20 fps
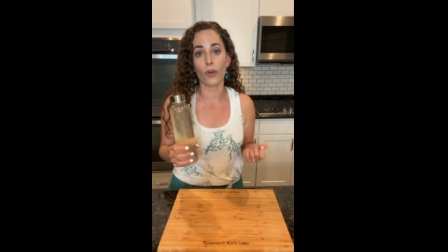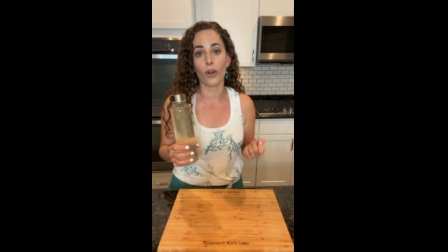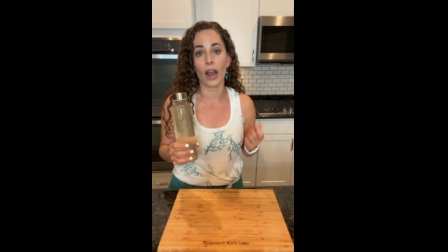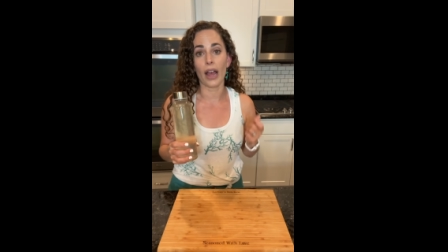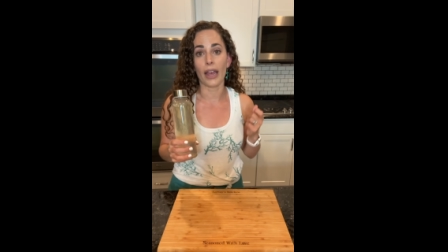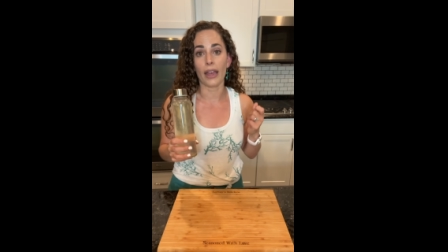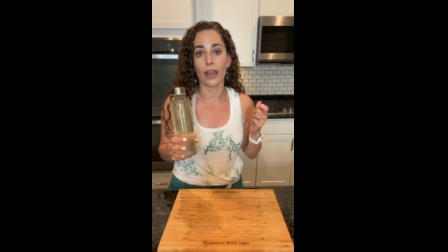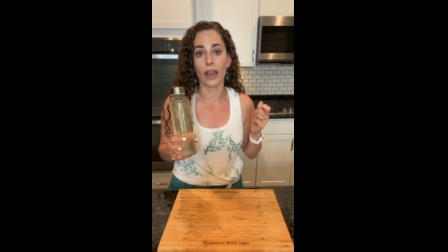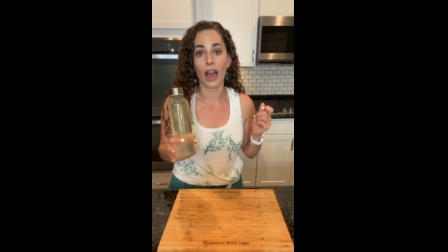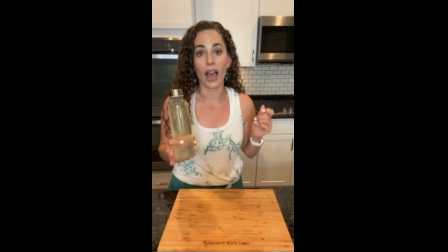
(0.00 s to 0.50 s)

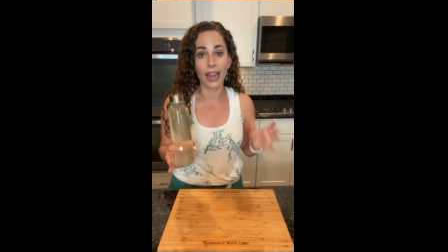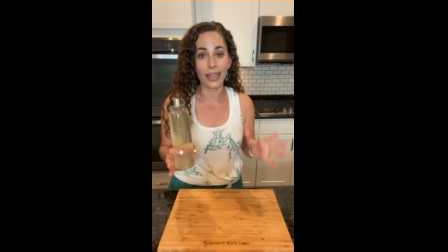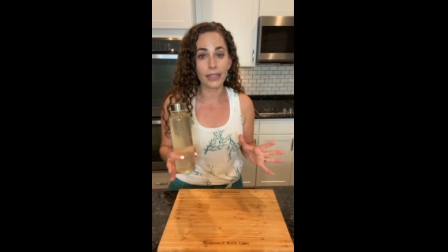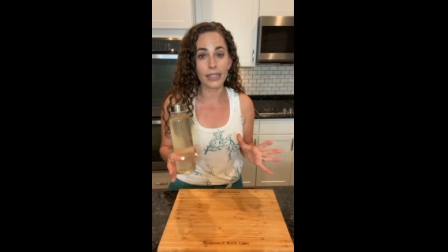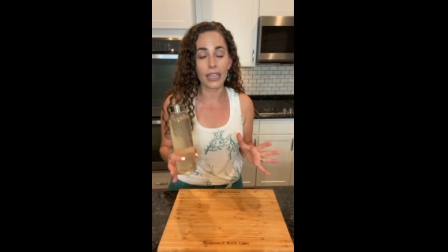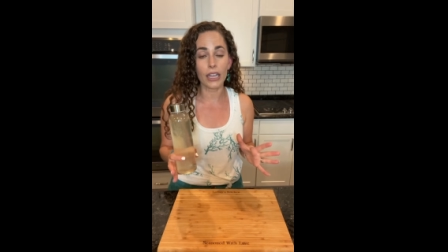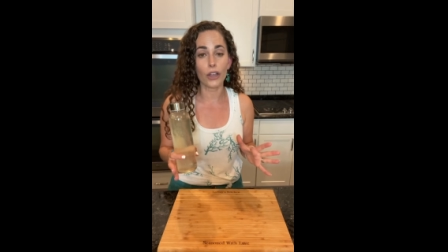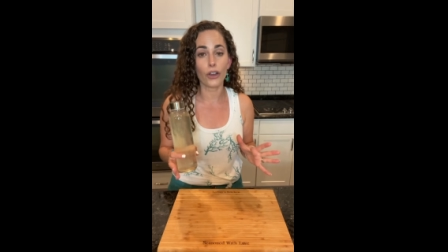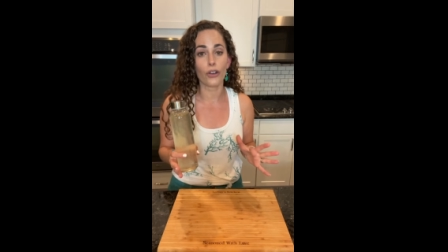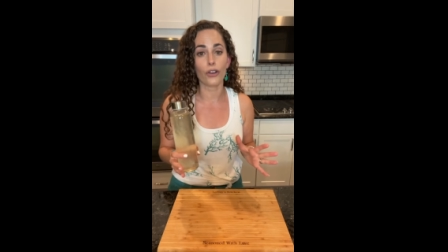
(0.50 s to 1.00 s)
I
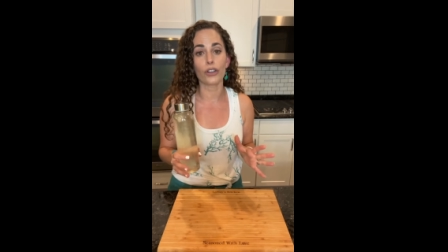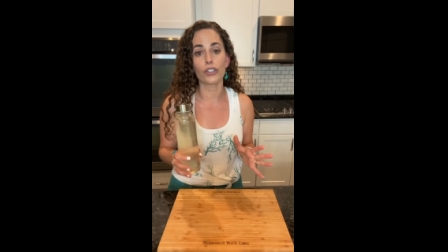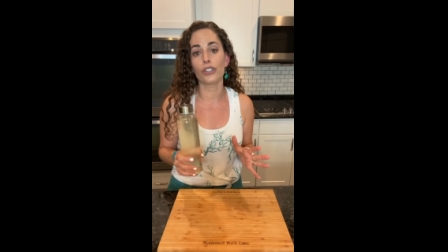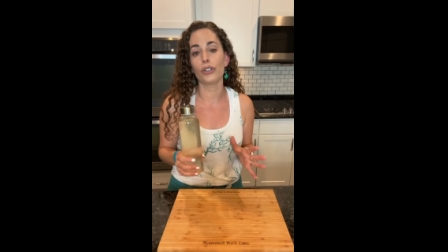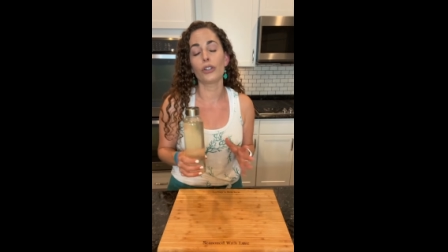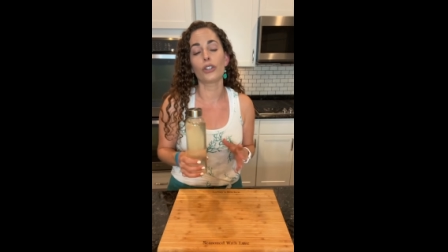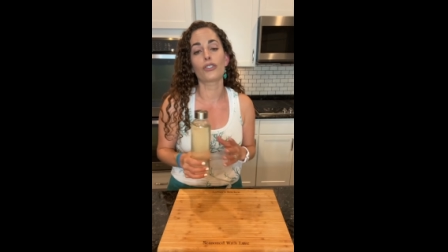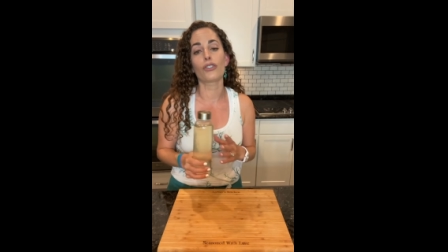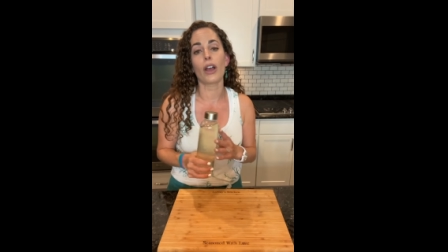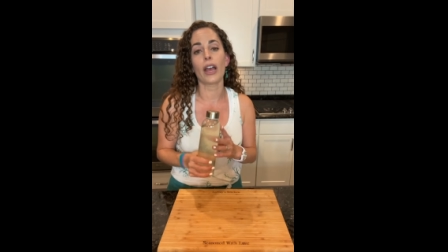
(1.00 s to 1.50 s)
highly encourage you
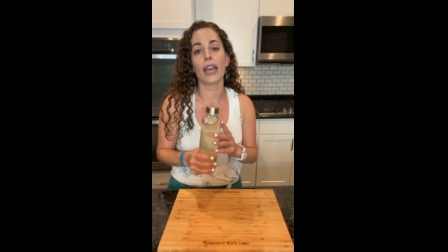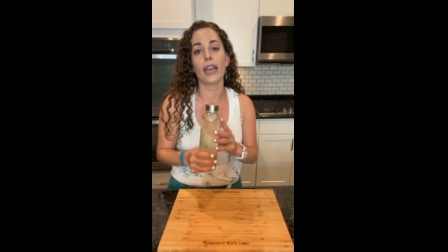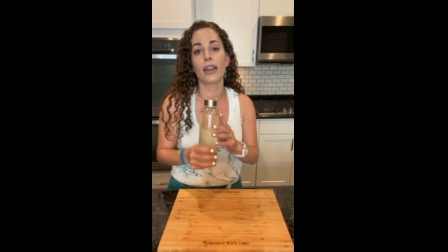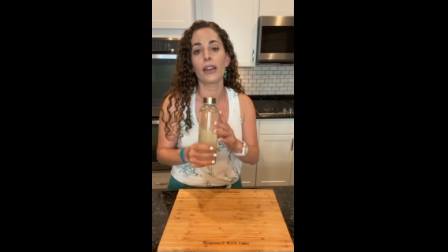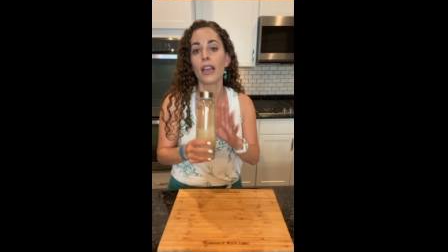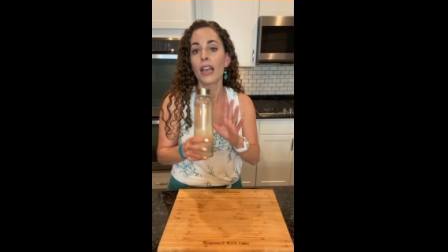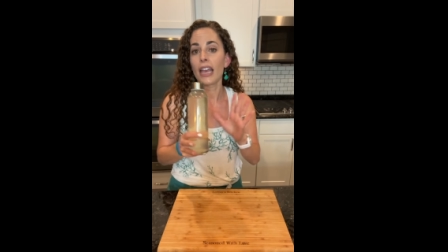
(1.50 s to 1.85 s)
to try it.